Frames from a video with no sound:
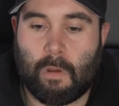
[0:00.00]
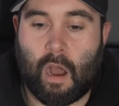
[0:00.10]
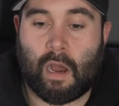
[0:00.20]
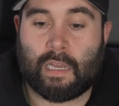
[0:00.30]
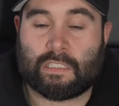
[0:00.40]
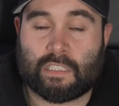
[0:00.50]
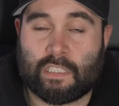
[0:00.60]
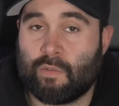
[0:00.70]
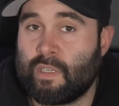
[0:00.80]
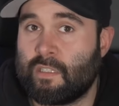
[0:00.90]
I
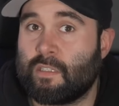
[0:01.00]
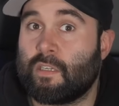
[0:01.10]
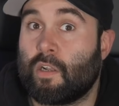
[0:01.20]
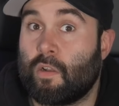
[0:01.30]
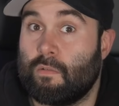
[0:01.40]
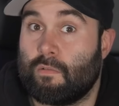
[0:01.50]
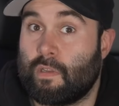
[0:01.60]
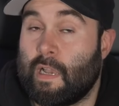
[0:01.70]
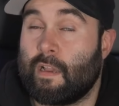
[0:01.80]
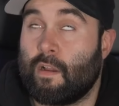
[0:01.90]
still need to
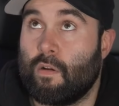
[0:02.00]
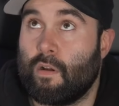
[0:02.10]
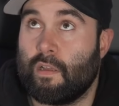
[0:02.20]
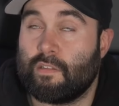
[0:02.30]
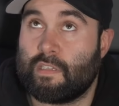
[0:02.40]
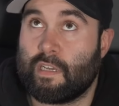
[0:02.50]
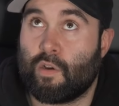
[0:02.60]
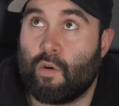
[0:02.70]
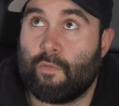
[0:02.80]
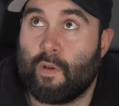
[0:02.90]
tick
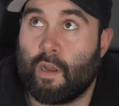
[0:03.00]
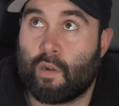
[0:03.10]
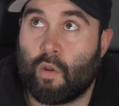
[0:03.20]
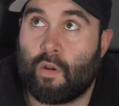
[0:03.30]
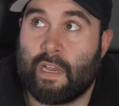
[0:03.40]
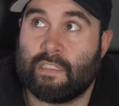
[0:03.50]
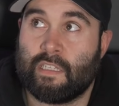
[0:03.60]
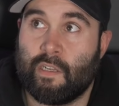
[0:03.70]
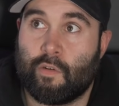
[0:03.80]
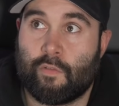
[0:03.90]
off a Glock
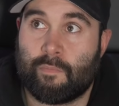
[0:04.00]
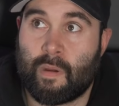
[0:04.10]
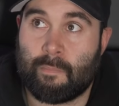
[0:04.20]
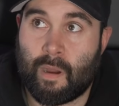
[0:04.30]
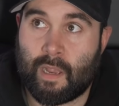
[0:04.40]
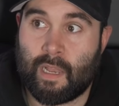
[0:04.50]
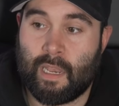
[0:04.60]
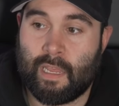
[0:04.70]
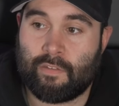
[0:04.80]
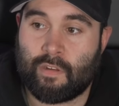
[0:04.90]
18 off of my bucket
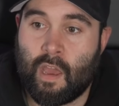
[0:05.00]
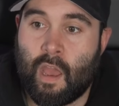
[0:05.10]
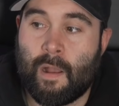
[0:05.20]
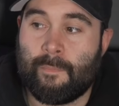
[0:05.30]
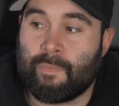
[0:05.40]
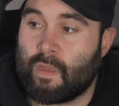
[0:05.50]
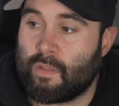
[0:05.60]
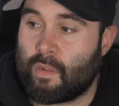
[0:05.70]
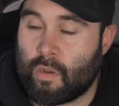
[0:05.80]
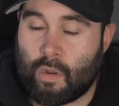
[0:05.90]
list.
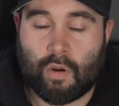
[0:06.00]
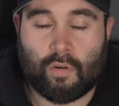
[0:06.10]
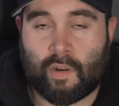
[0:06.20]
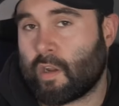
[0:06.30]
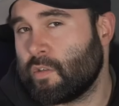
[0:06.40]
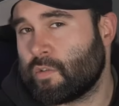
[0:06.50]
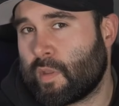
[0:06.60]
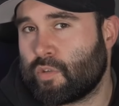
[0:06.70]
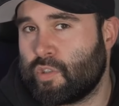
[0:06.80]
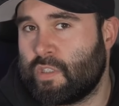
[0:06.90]
The longer it goes
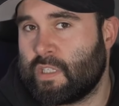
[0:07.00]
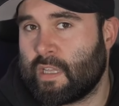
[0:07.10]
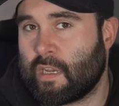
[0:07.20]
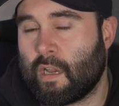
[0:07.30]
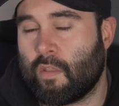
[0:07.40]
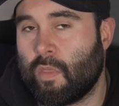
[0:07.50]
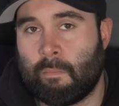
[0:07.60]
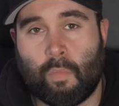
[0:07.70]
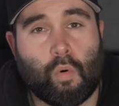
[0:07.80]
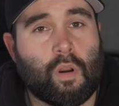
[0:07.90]
without shooting that gun, the
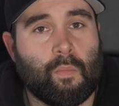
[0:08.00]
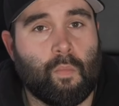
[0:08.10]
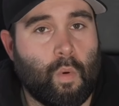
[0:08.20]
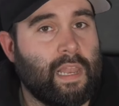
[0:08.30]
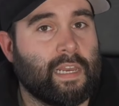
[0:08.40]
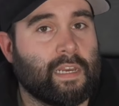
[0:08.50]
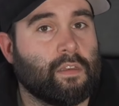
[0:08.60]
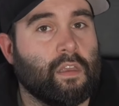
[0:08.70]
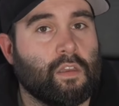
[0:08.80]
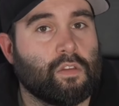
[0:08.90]
more I'm
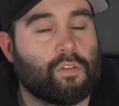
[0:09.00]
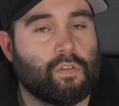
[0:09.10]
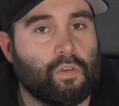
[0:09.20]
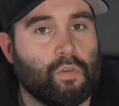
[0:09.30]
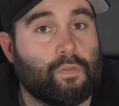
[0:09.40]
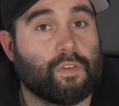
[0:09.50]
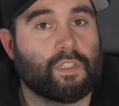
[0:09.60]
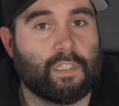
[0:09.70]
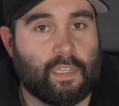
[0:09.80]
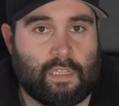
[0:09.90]
willing to
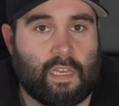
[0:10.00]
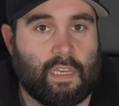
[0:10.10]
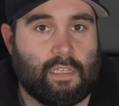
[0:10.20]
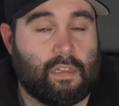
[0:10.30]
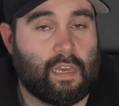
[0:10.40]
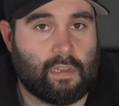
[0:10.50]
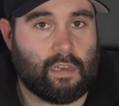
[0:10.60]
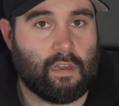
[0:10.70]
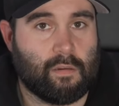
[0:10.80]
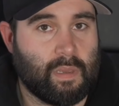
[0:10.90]
facilitate that
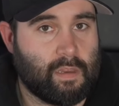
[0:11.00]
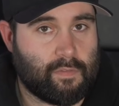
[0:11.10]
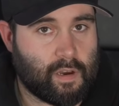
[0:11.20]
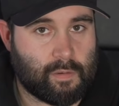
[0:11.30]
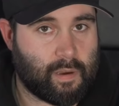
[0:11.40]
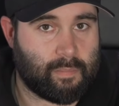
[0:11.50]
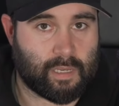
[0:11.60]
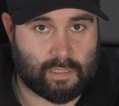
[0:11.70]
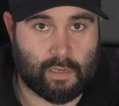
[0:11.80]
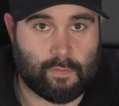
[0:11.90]
gun being fired by
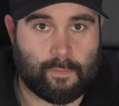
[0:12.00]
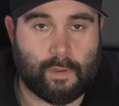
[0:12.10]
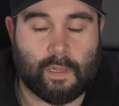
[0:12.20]
myself.